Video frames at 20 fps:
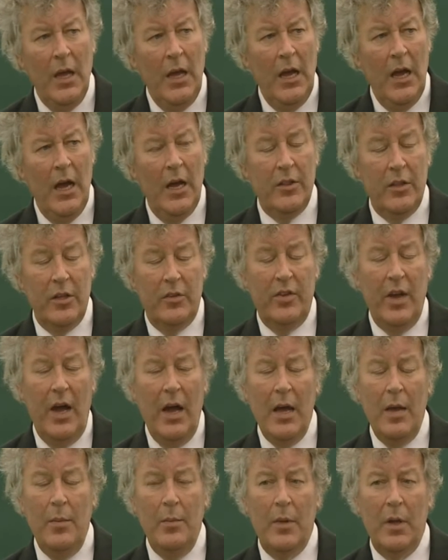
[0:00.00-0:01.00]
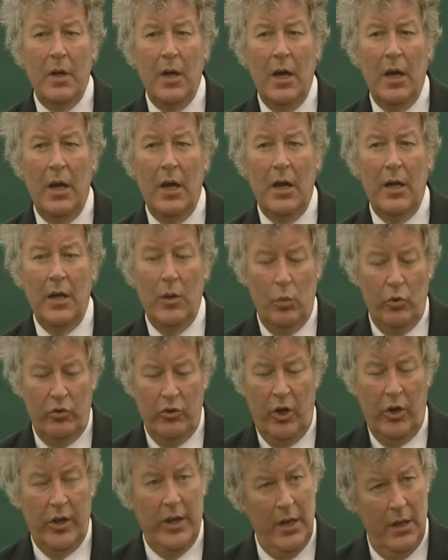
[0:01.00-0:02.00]
At the time, it was
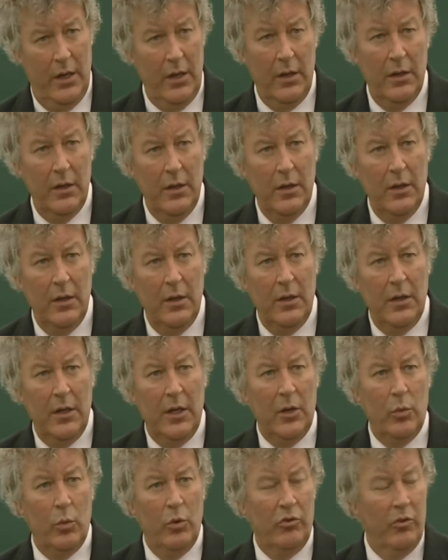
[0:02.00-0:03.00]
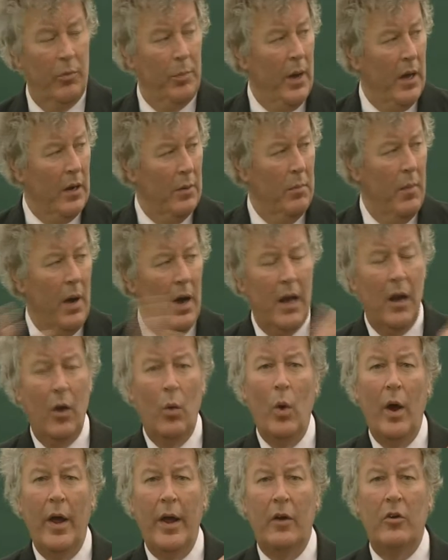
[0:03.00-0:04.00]
not here. It was about a mile
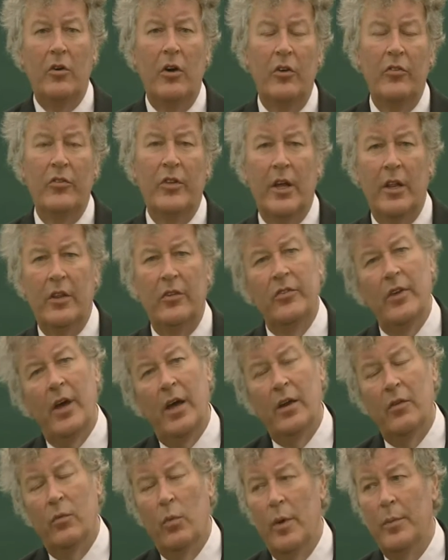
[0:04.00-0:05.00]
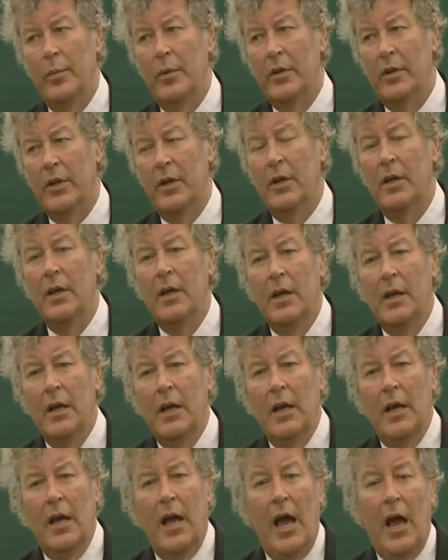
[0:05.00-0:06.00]
away across the other side of Wimbledon,
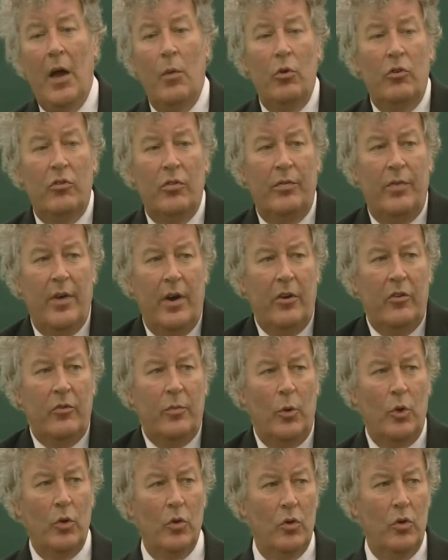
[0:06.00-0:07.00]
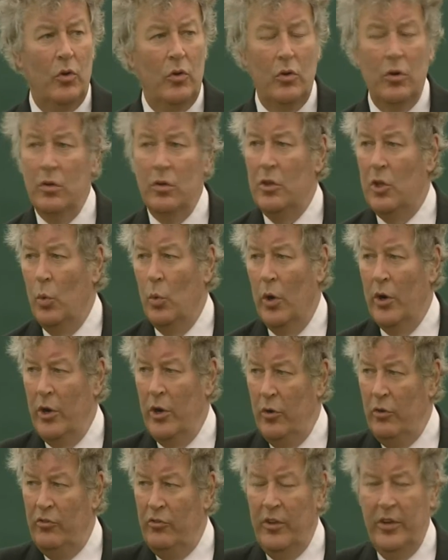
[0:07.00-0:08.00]
and was a very small court. There were
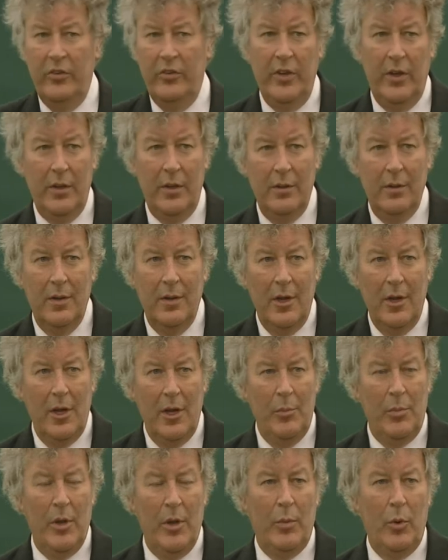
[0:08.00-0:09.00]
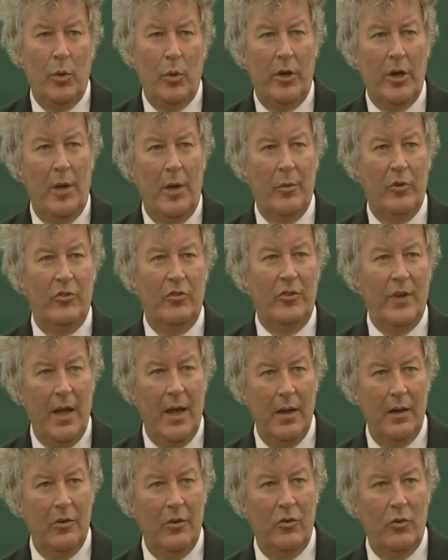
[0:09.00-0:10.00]
no seating. People would come and
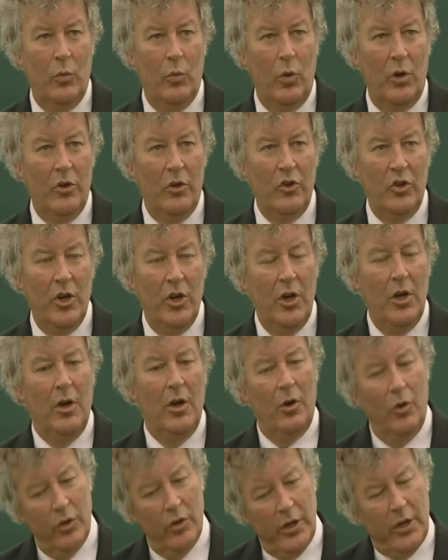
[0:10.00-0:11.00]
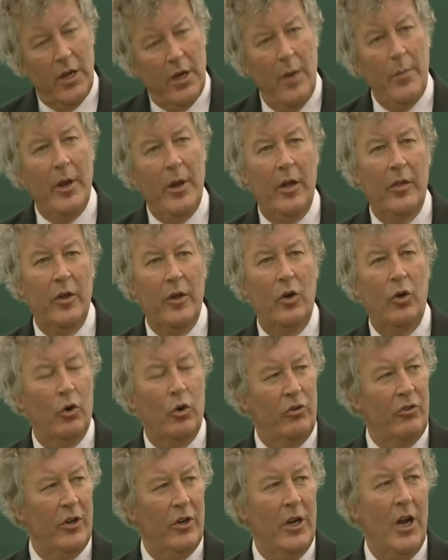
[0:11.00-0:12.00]
stand to watch, or they'd come in on their
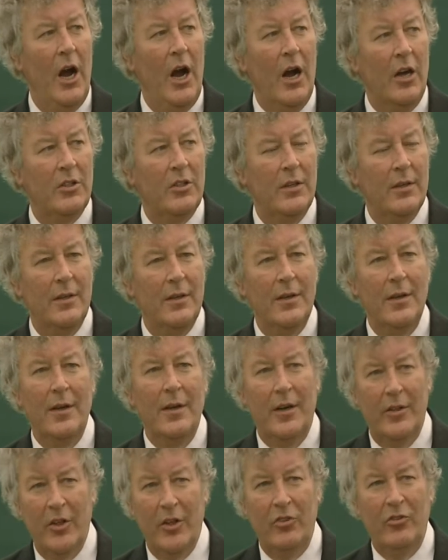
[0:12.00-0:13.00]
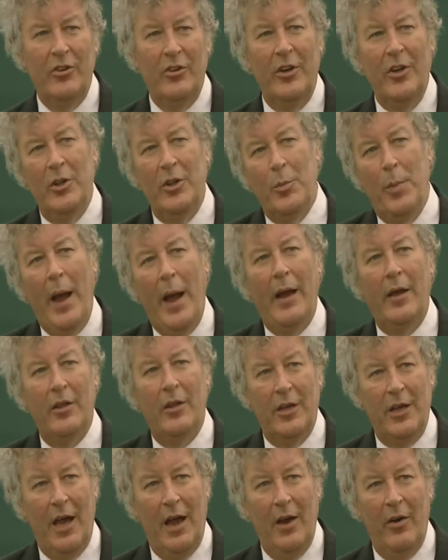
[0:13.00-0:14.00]
horse and cart, and they'd sit in the back of
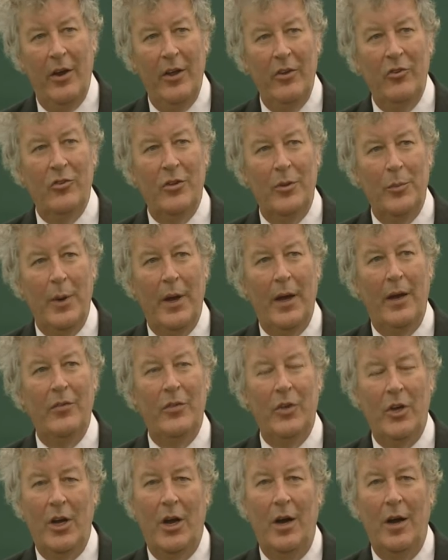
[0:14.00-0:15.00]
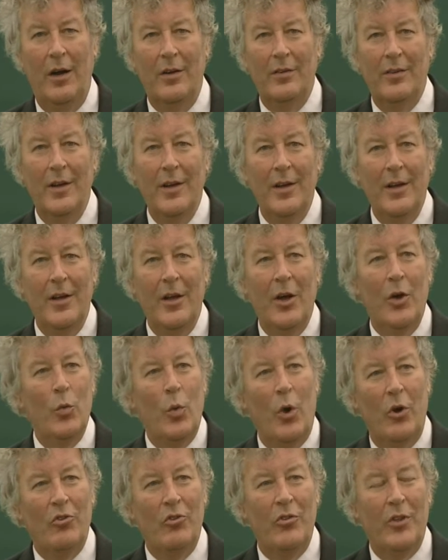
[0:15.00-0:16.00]
the carriage or the back of the cart and
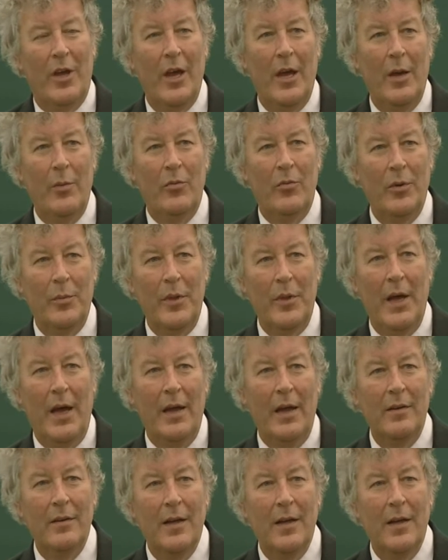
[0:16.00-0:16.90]
watch the game from that.